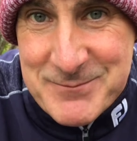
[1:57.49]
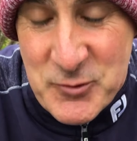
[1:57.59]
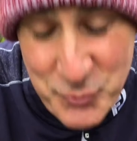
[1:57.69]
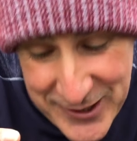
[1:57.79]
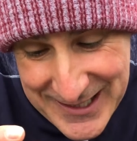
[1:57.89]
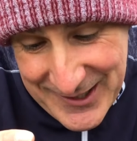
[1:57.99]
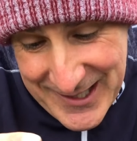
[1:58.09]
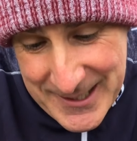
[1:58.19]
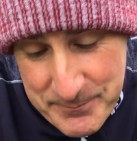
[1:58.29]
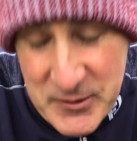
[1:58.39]

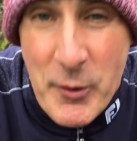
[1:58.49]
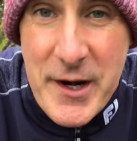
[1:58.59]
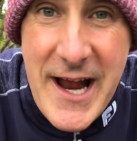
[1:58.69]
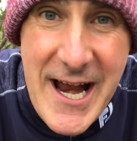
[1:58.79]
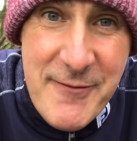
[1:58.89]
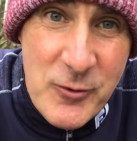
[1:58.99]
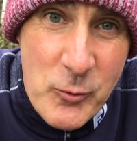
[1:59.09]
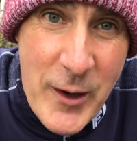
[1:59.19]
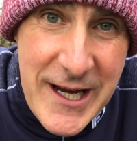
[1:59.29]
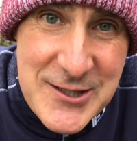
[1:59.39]
really, whatever
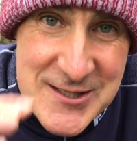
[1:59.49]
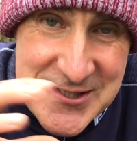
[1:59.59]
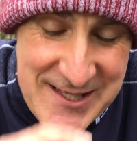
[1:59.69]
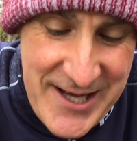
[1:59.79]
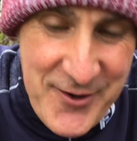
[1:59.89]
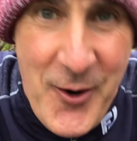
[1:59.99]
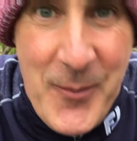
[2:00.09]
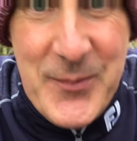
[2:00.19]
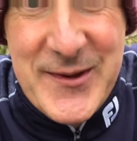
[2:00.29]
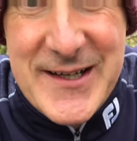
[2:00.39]
way you set up
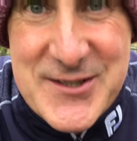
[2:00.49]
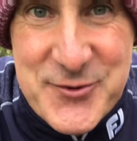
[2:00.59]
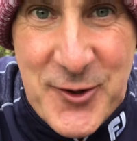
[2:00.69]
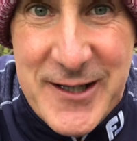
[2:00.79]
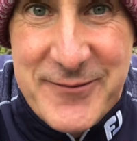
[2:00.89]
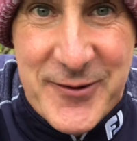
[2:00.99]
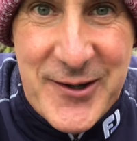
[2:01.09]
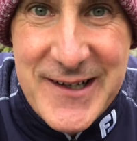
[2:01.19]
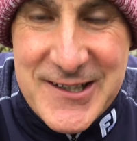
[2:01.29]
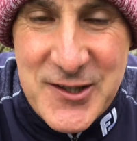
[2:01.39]
this driver,
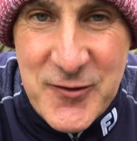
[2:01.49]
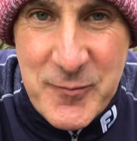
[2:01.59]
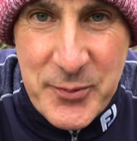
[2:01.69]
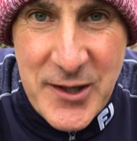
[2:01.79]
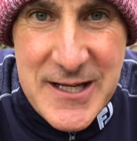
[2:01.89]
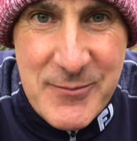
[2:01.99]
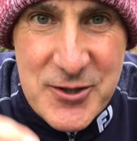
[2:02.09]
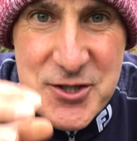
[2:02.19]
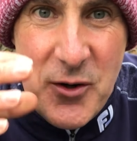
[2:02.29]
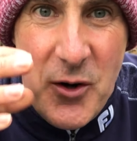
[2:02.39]
you've pretty much